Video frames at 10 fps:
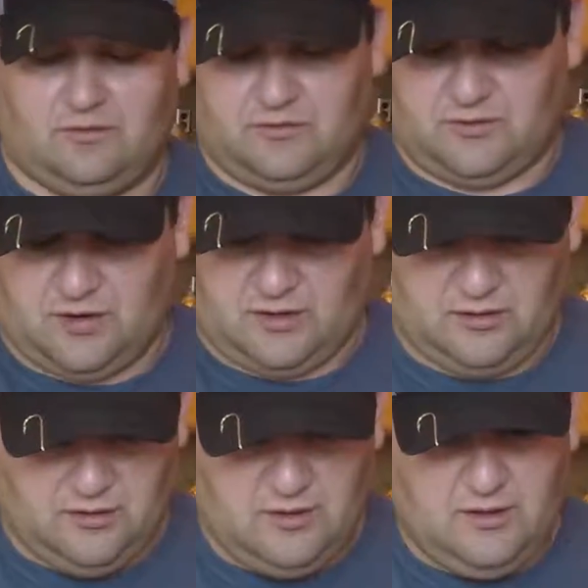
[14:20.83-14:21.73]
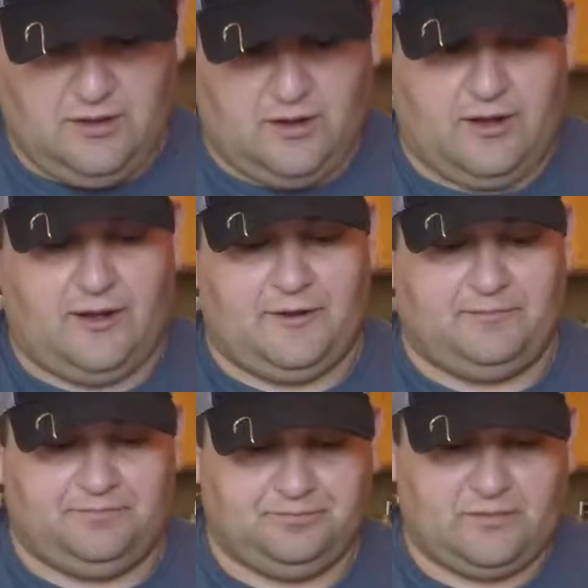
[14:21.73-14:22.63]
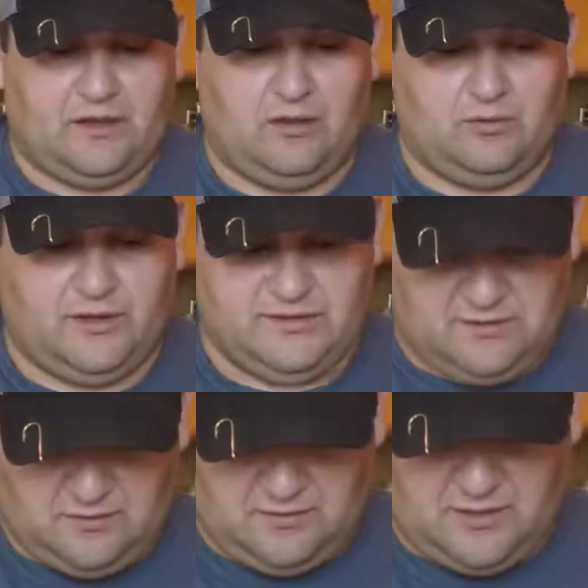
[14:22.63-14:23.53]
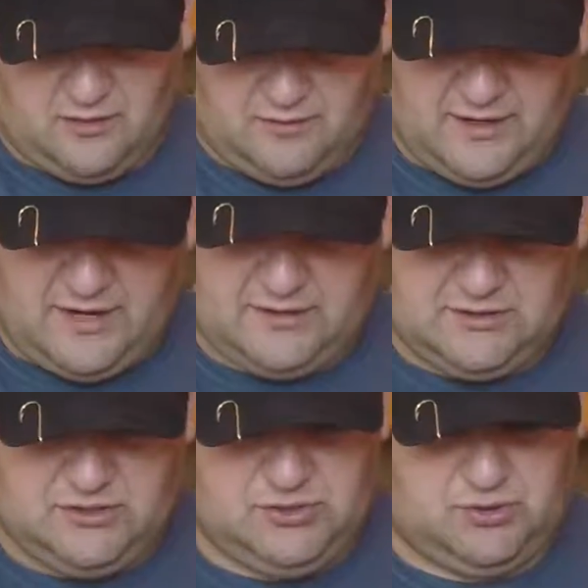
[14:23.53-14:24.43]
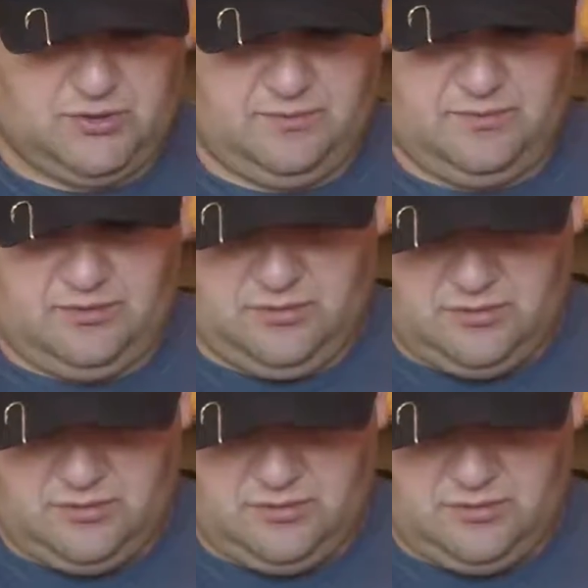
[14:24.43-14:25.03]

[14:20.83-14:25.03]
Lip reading: worth trying. Oh, let's see. Here we go. We got the Storm.